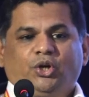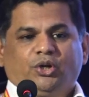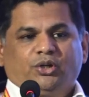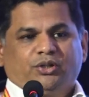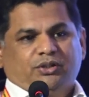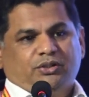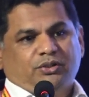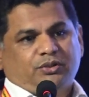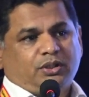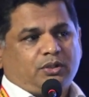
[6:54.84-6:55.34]

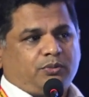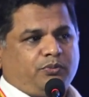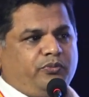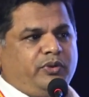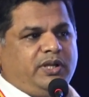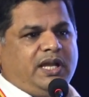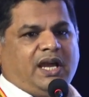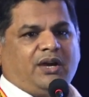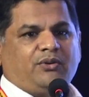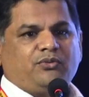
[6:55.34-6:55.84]

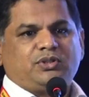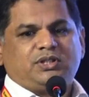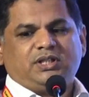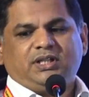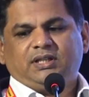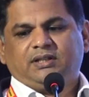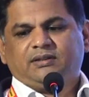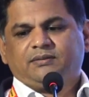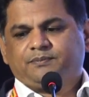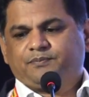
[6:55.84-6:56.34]
we have
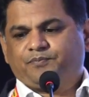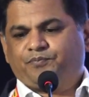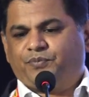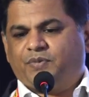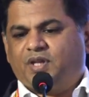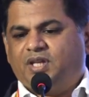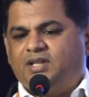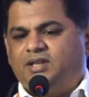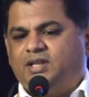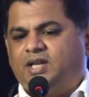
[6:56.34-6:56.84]
seen
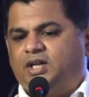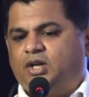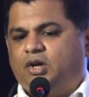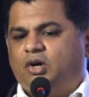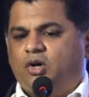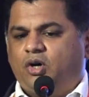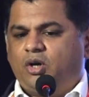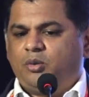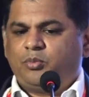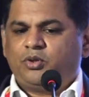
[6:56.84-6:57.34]
that
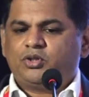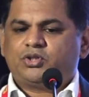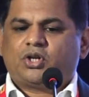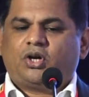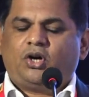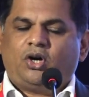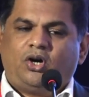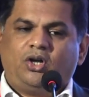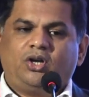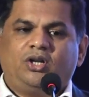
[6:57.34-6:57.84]
almost
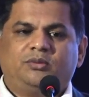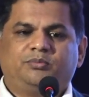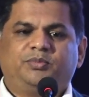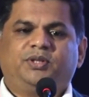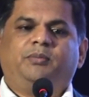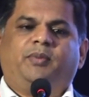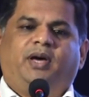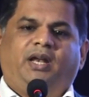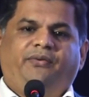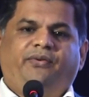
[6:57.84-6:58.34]
all of the
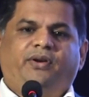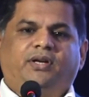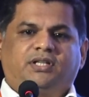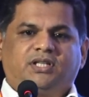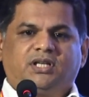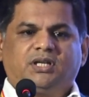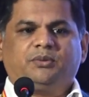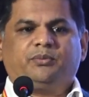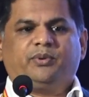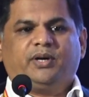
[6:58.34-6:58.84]

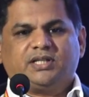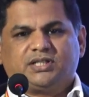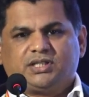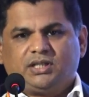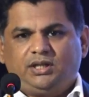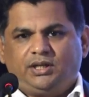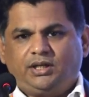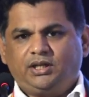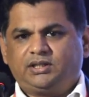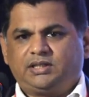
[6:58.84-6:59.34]
manufacturing
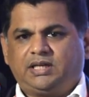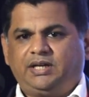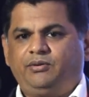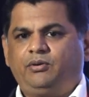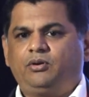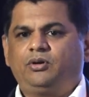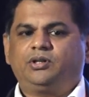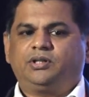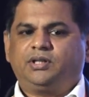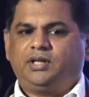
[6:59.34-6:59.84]
facilities, I will
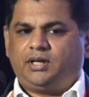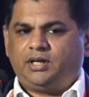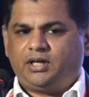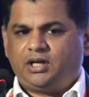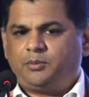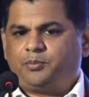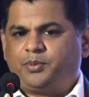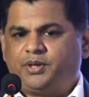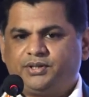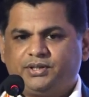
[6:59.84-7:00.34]
not say
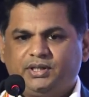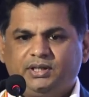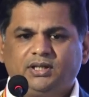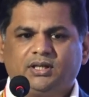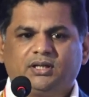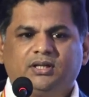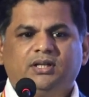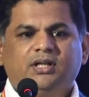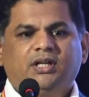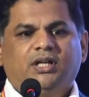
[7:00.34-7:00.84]
100%,
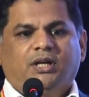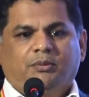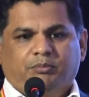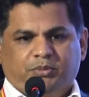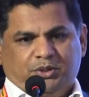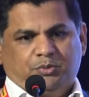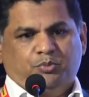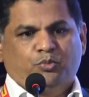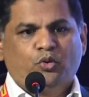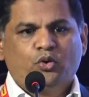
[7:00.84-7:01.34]

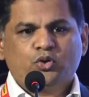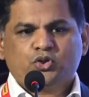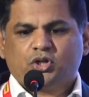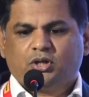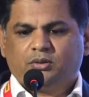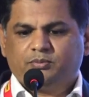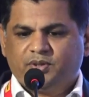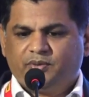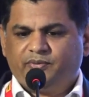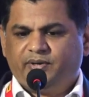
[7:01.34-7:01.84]
but most
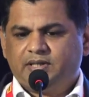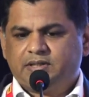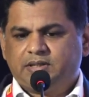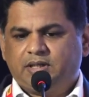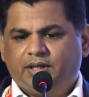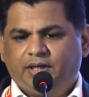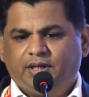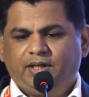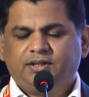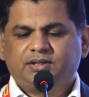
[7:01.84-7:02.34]
of the
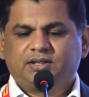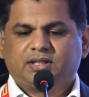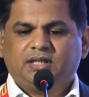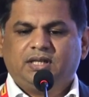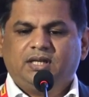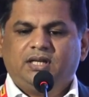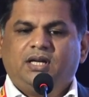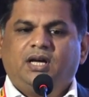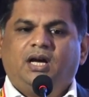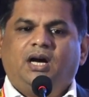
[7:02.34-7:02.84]
facilities
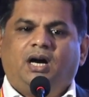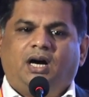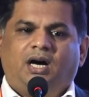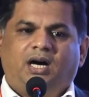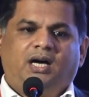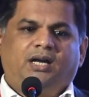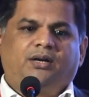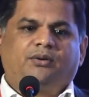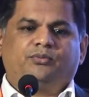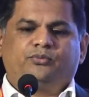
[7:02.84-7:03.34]

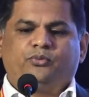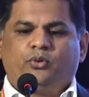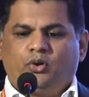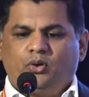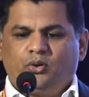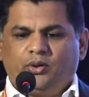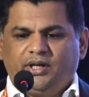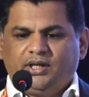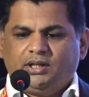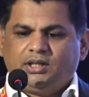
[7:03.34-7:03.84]
are
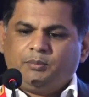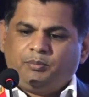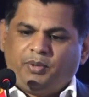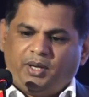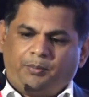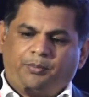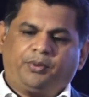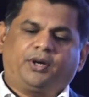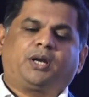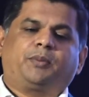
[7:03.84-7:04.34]
following the
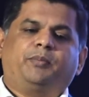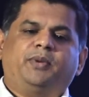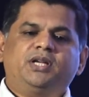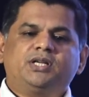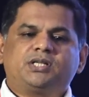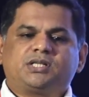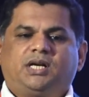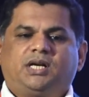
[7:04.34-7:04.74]
paper-based